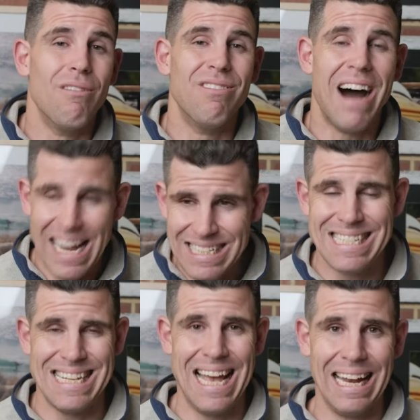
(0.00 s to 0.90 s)

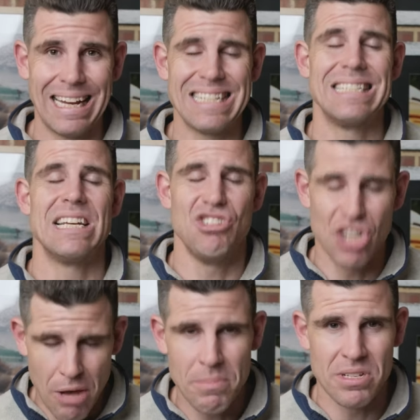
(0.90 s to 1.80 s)
Weinsell, because they're
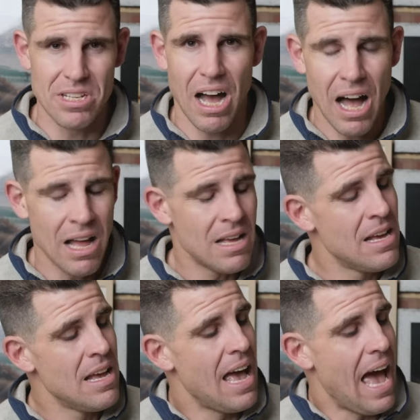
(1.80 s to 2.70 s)
Germans, yeah?
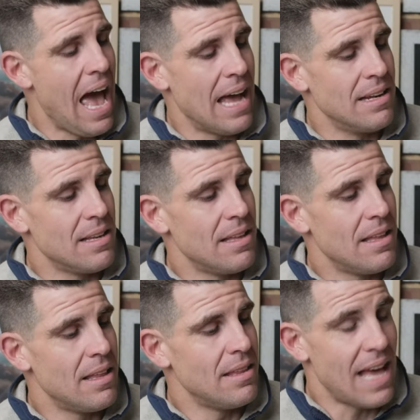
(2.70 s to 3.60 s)
And
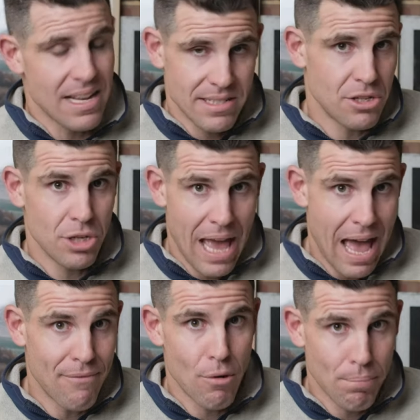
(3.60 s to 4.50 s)
they essentially
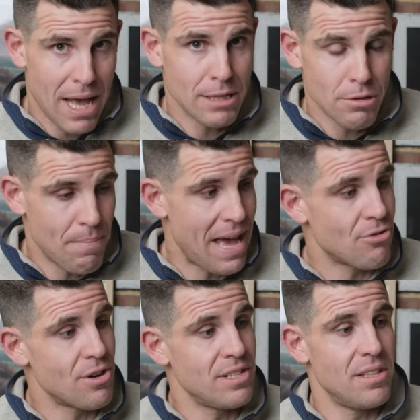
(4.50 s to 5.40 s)
have replacement
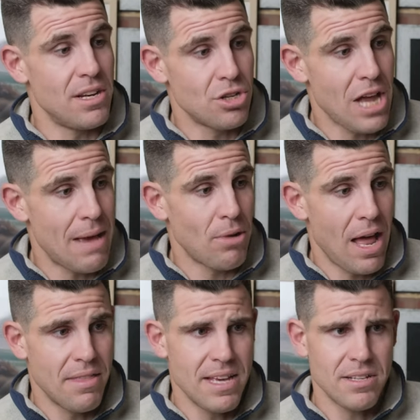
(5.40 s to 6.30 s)
batteries that are shaped
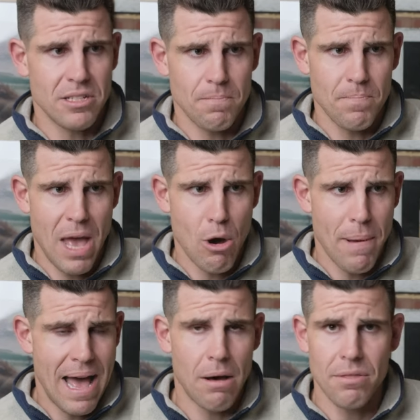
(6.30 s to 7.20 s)
like this. They will
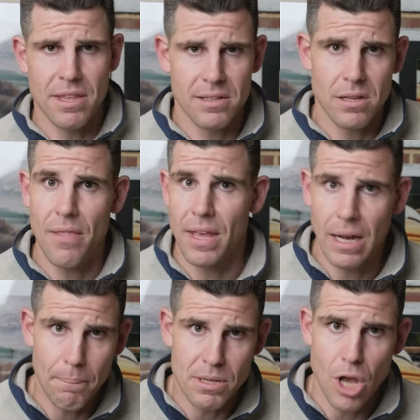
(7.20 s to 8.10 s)
power things like the
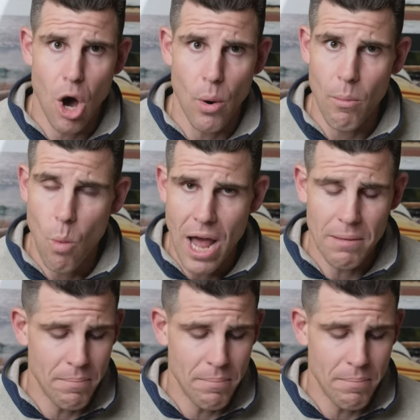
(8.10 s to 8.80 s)
Olympus OM-1